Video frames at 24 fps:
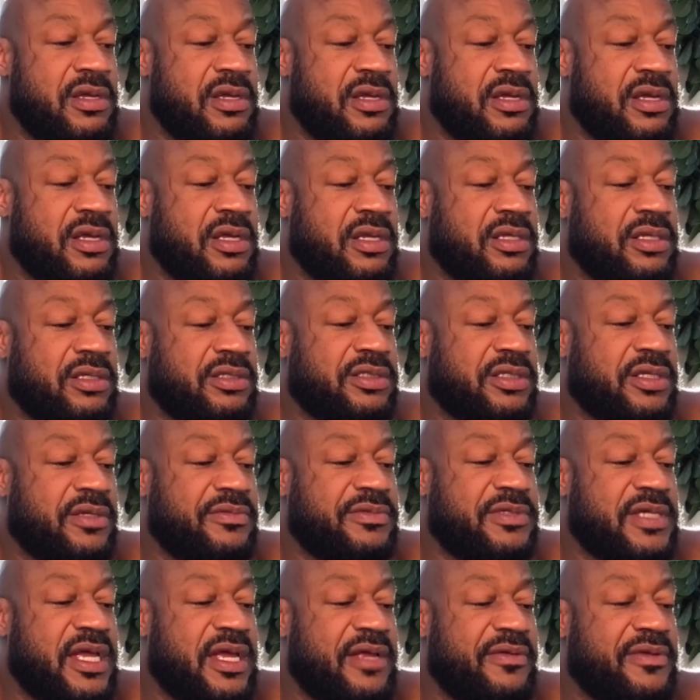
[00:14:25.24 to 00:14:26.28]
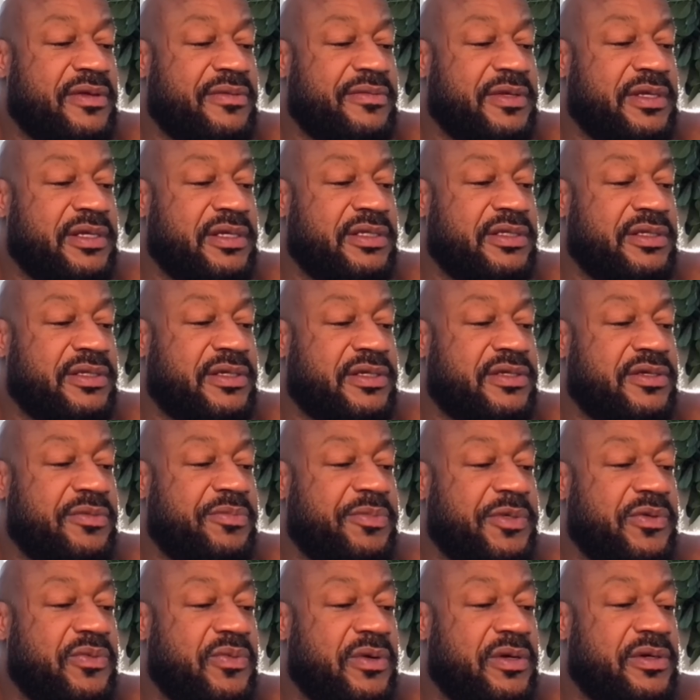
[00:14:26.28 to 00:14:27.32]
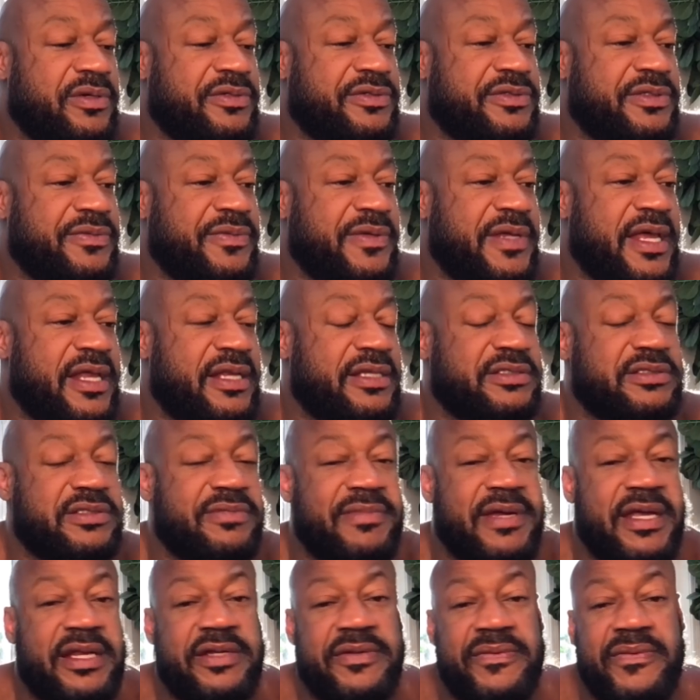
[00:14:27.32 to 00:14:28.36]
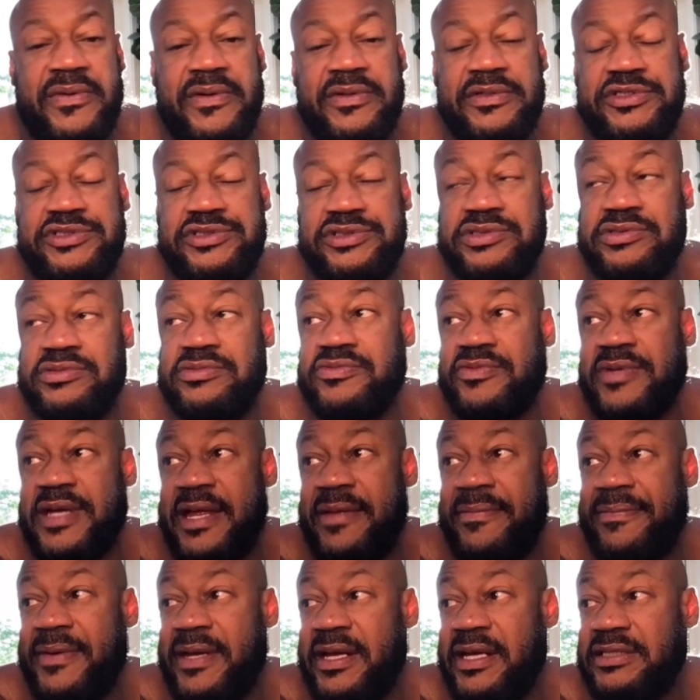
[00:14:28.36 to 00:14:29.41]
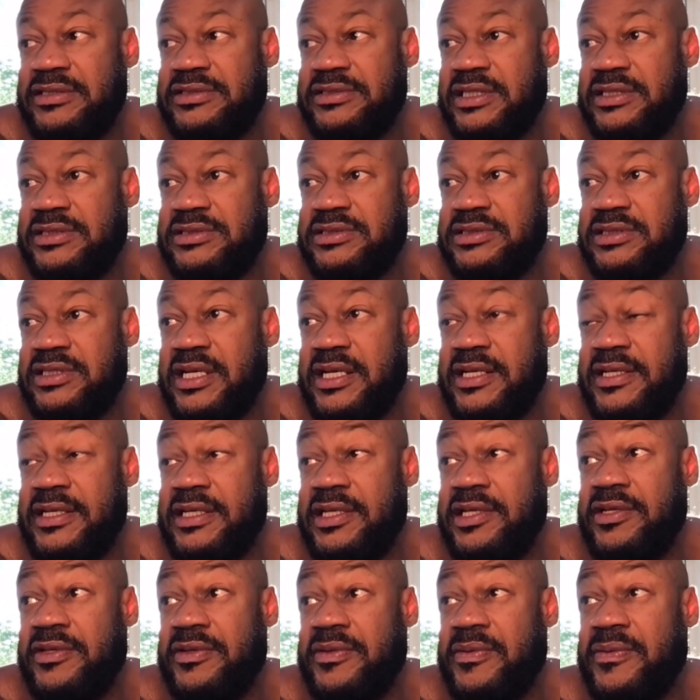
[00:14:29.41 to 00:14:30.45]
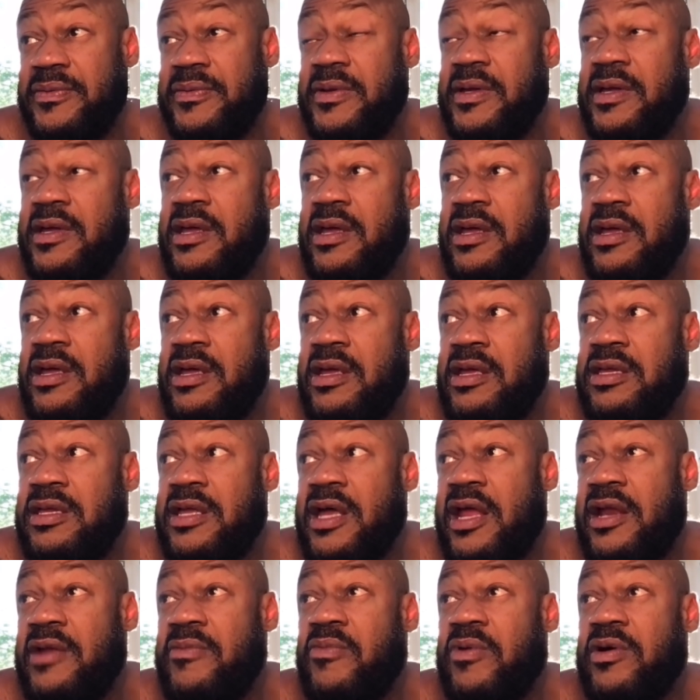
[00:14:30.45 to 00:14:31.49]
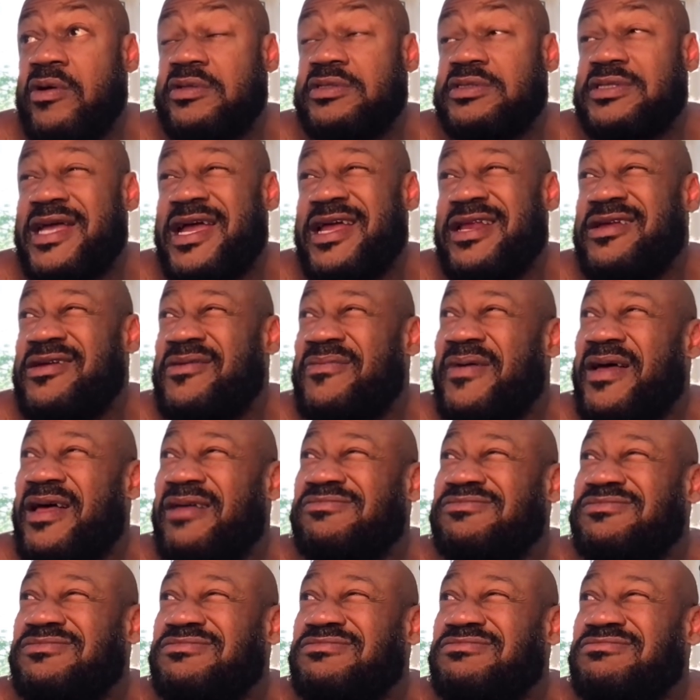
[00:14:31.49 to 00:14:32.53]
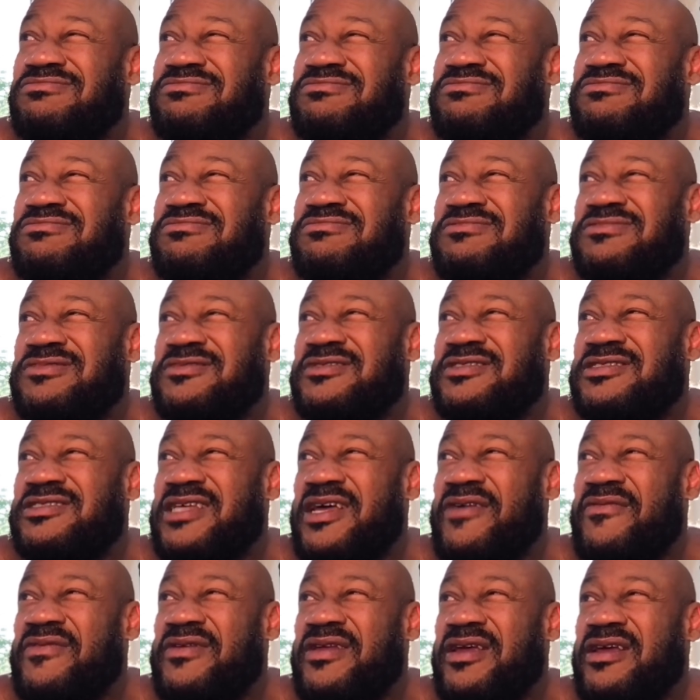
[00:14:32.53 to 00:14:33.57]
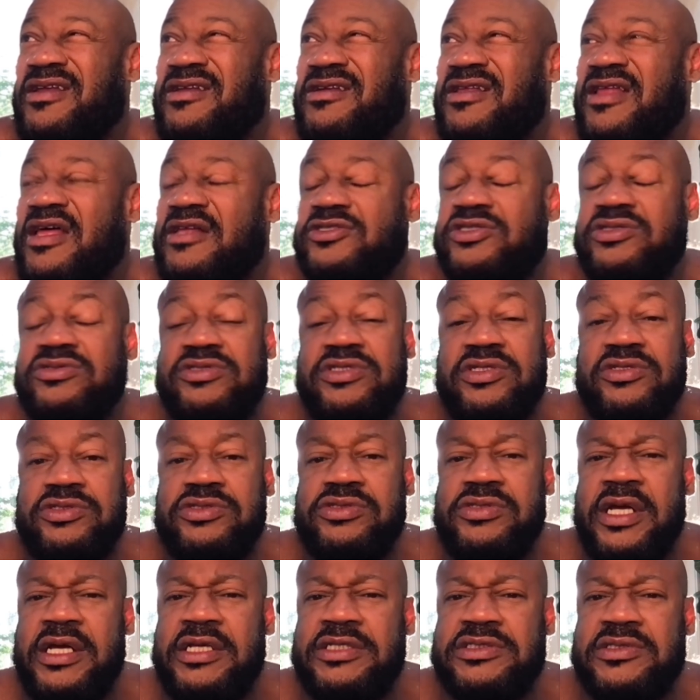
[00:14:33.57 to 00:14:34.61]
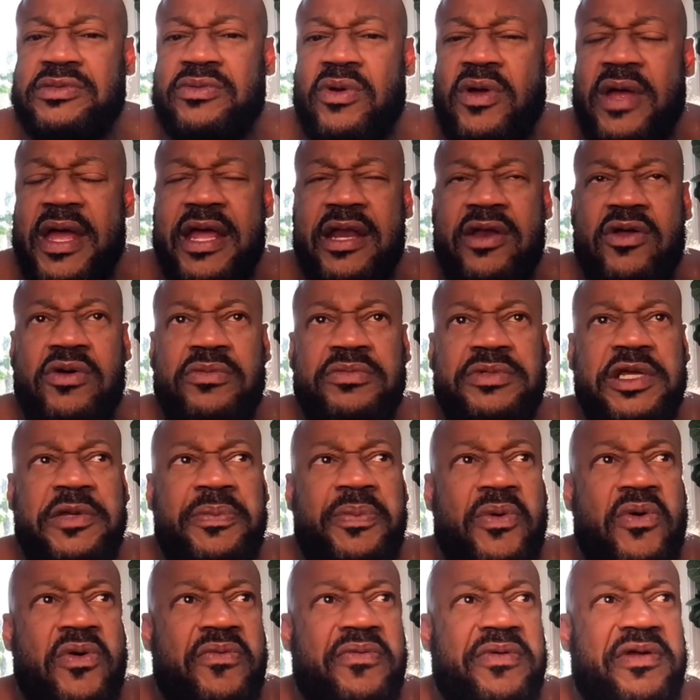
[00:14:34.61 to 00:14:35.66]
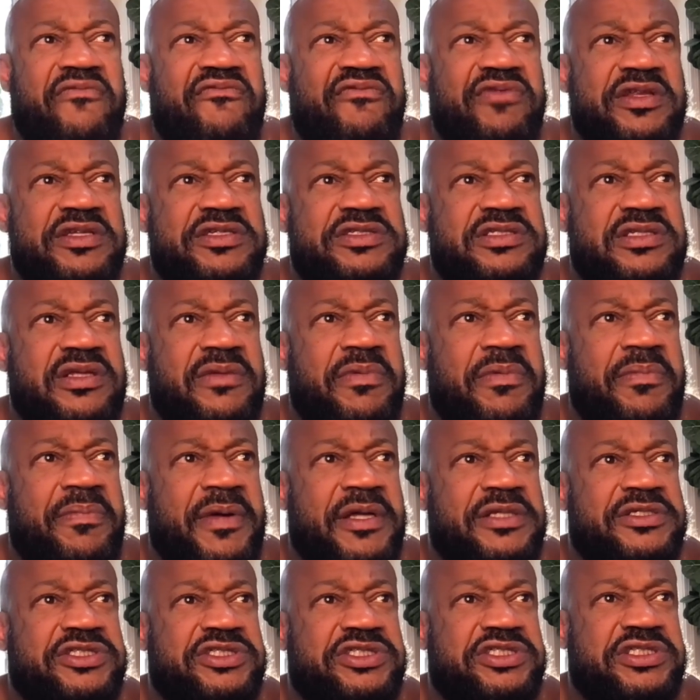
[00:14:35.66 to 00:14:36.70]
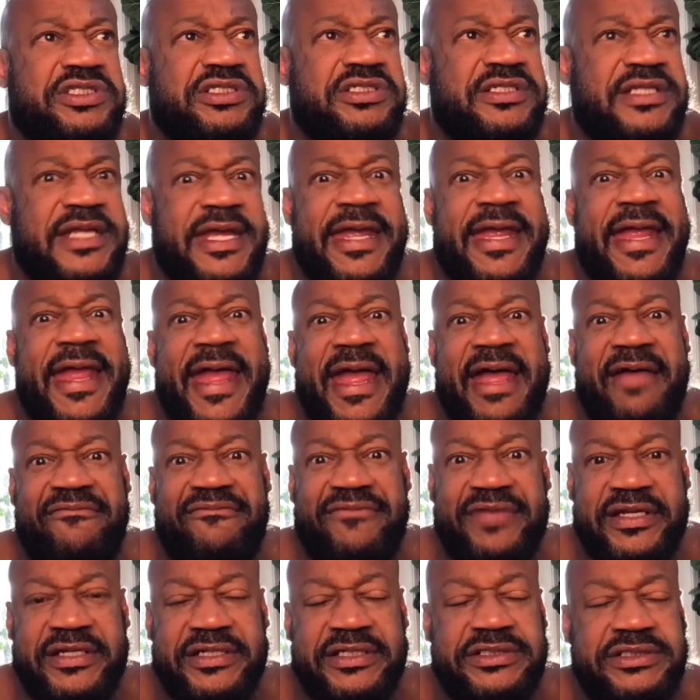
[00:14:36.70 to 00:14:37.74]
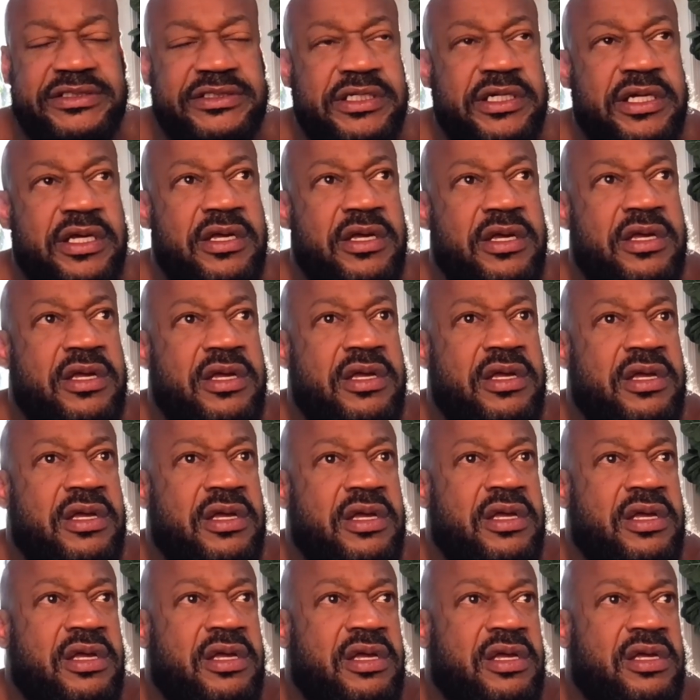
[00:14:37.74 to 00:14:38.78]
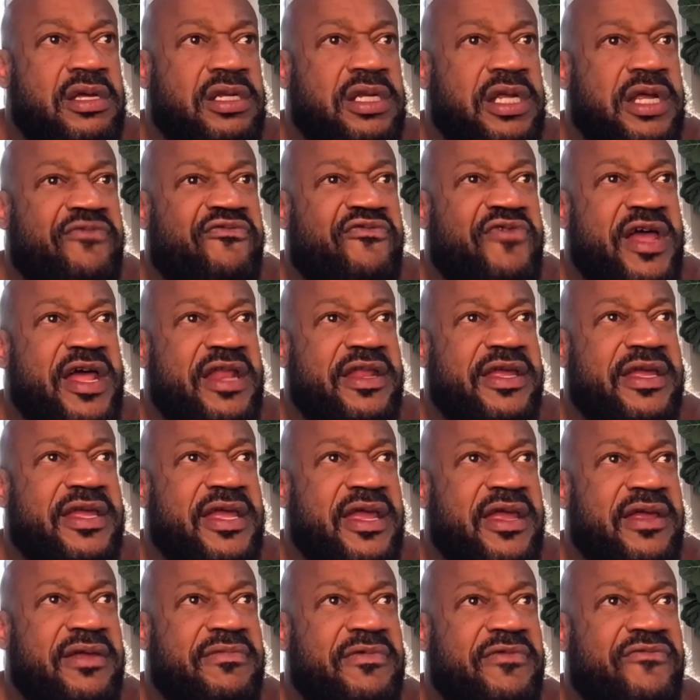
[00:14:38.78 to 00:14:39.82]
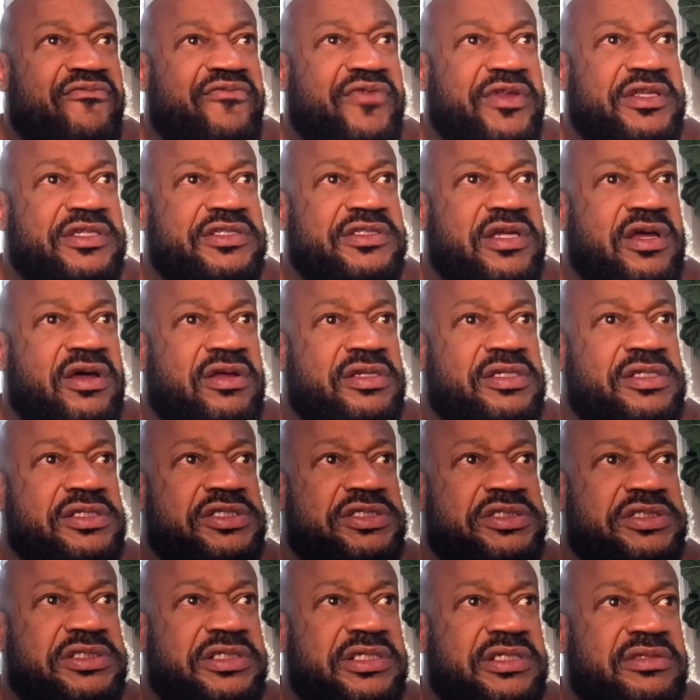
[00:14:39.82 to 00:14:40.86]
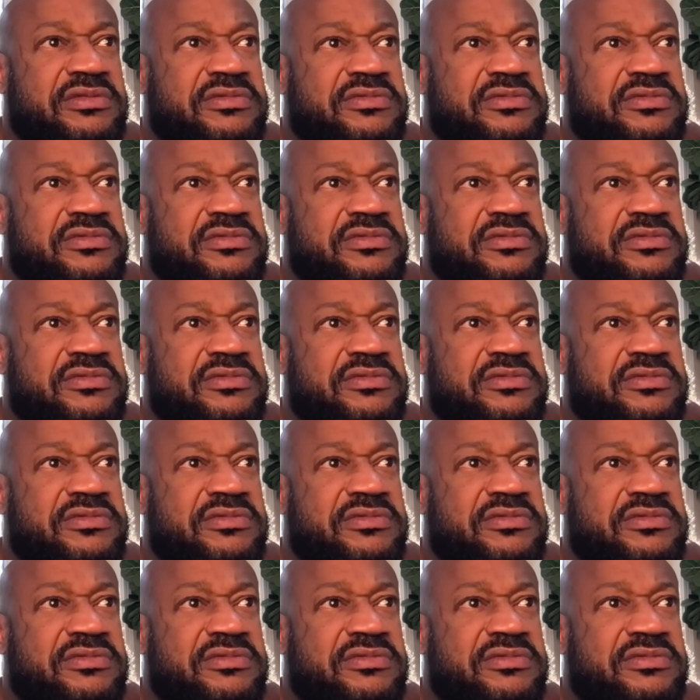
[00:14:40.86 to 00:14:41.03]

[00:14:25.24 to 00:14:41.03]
And sometimes, I mean, it could be worse. We had somebody on a shooting rampage yesterday. Literally, y'all, the workers got here about 7, 8 o'clock. Two days in a row, I had Home Depot over here finishing up a bunch of shit they have finished. And they finally came and finished all this shit.